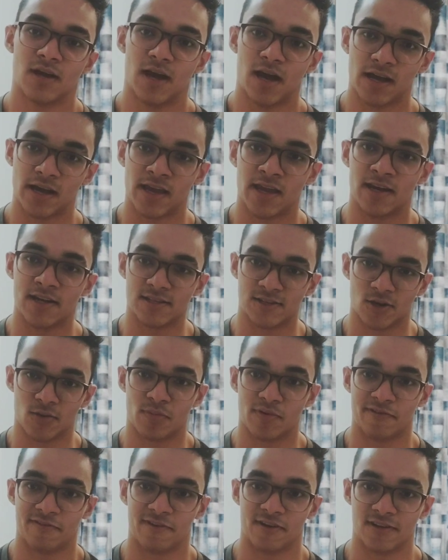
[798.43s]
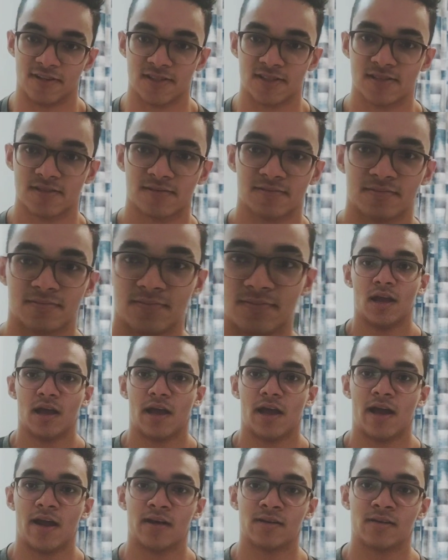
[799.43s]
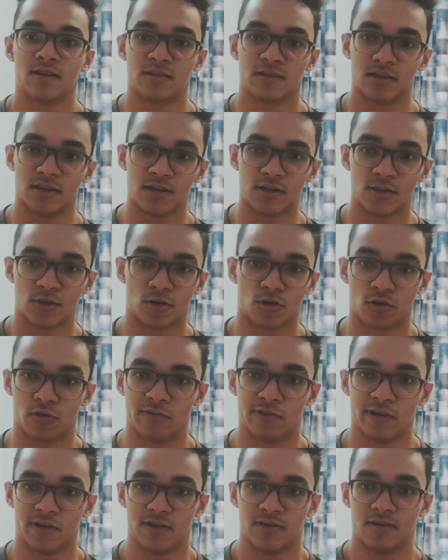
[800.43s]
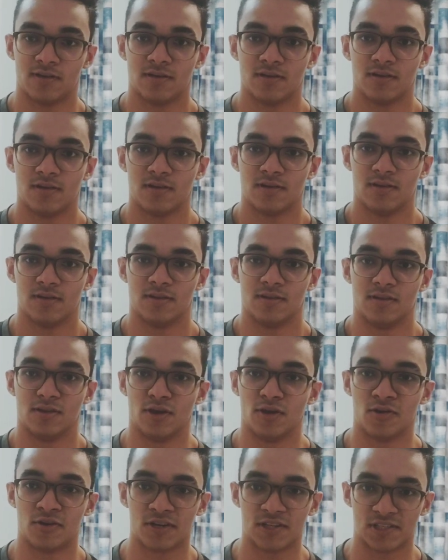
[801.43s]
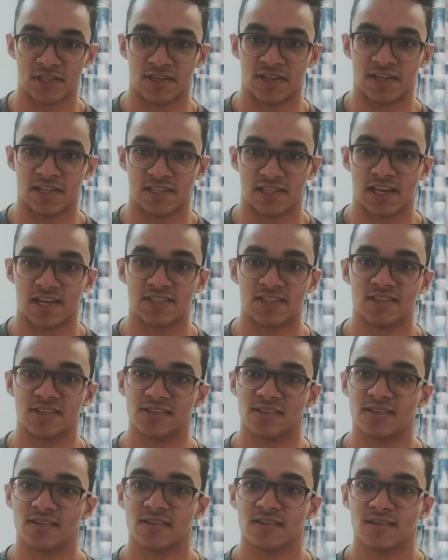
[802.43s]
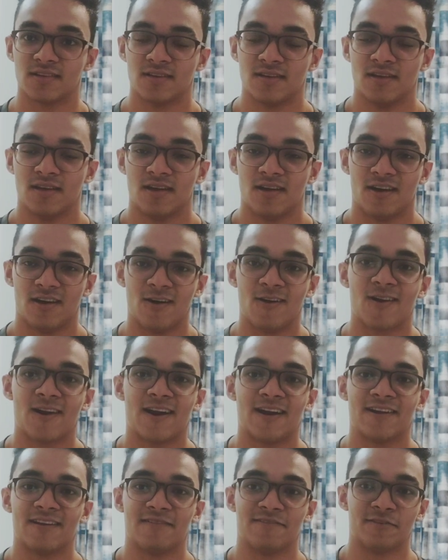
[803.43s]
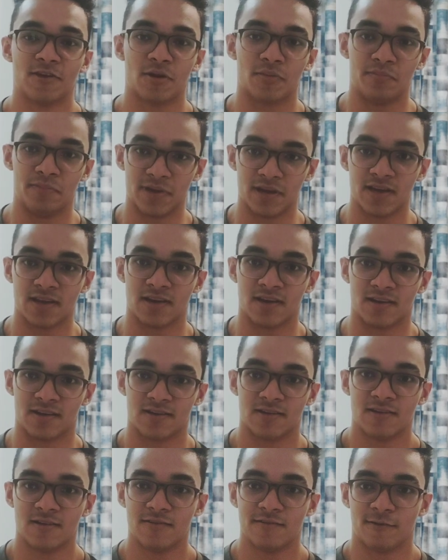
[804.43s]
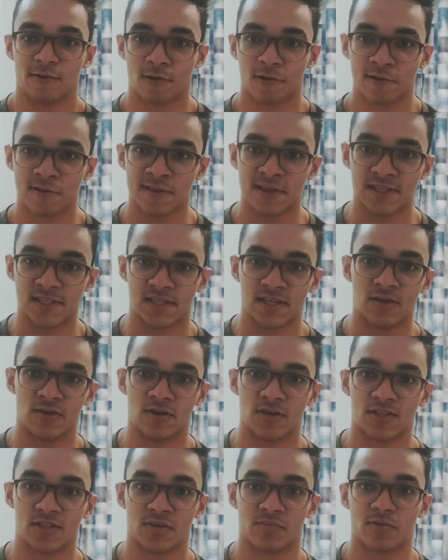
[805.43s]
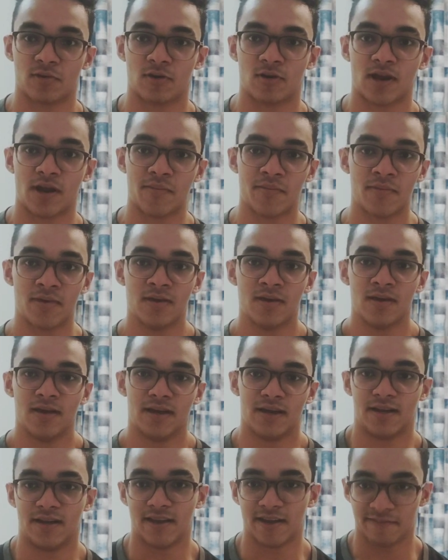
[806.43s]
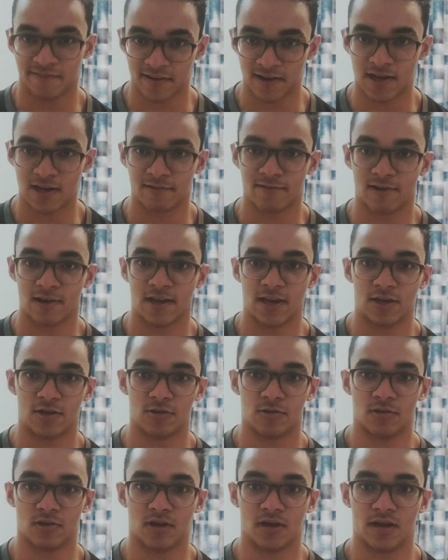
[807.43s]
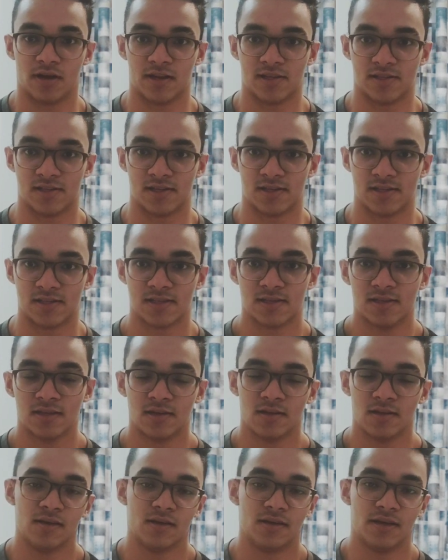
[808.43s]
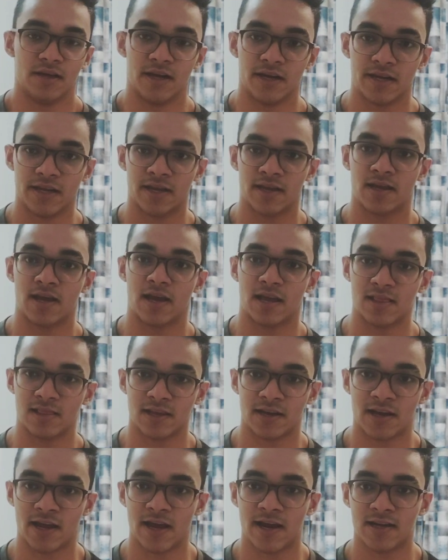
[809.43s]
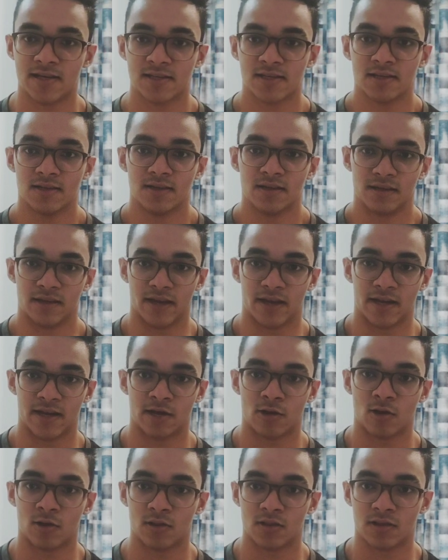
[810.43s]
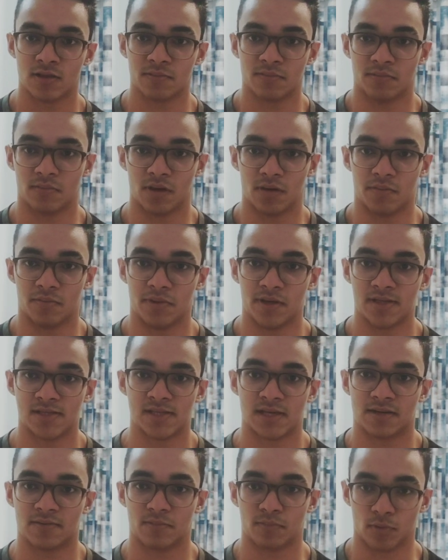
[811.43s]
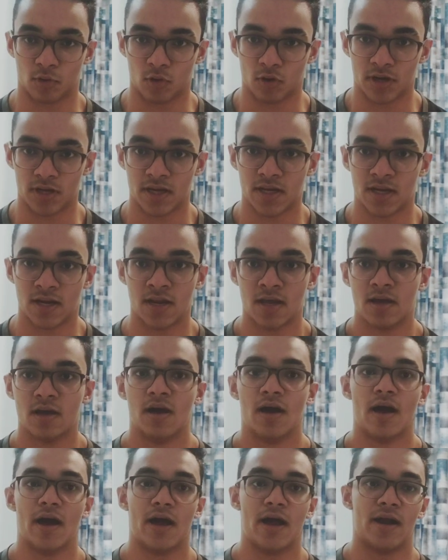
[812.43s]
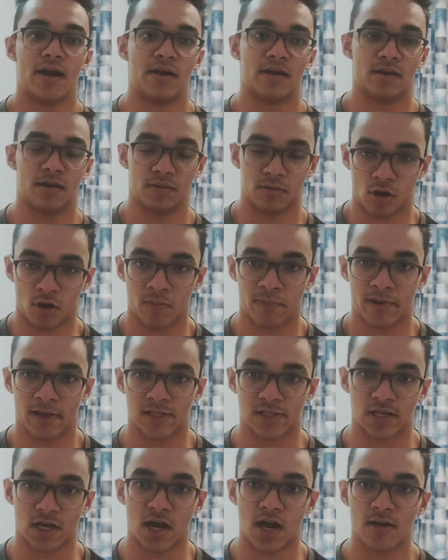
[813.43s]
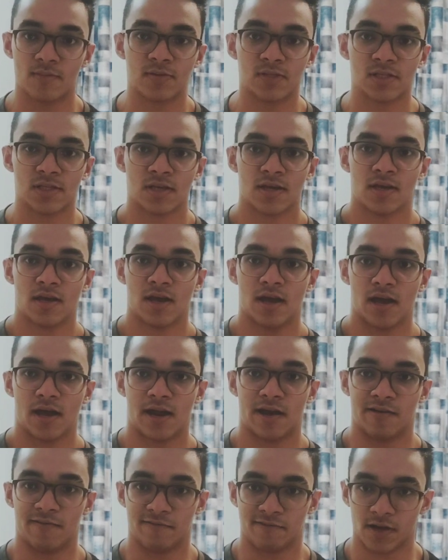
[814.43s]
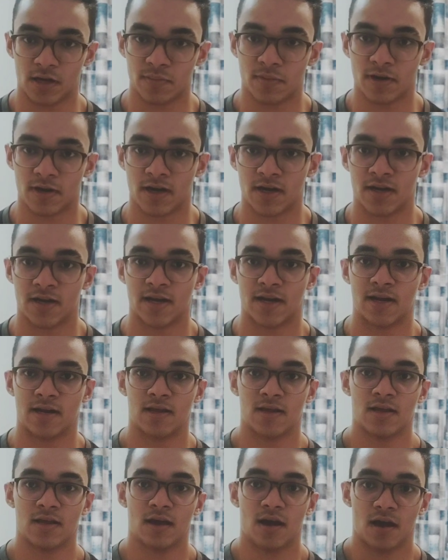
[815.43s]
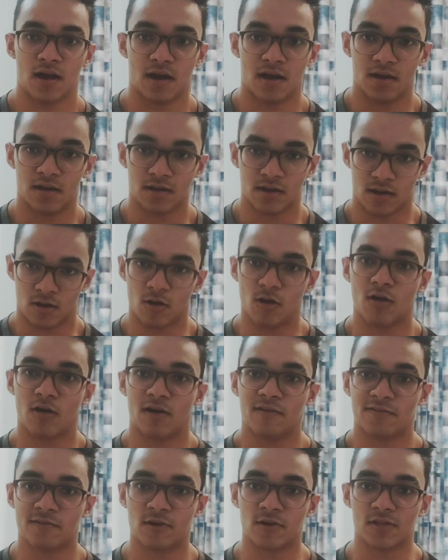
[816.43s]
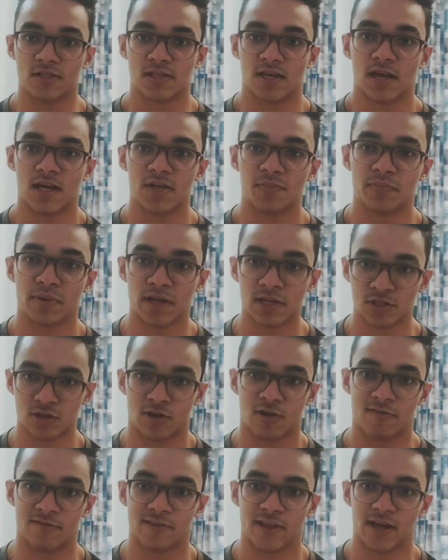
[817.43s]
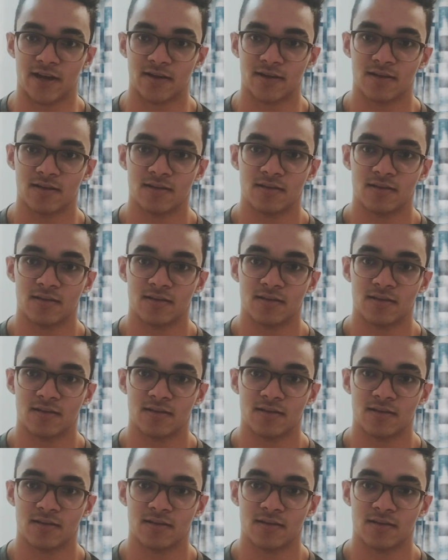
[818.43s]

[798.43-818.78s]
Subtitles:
Again, it's your preference. And the third throwaway, nutrition disaster. Alright, if you're a beginner, following this nutrition program, it definitely will get you results. Eating healthy diet, getting all the basic protein and complex carbs and fiber content. Of course, I preach all of that.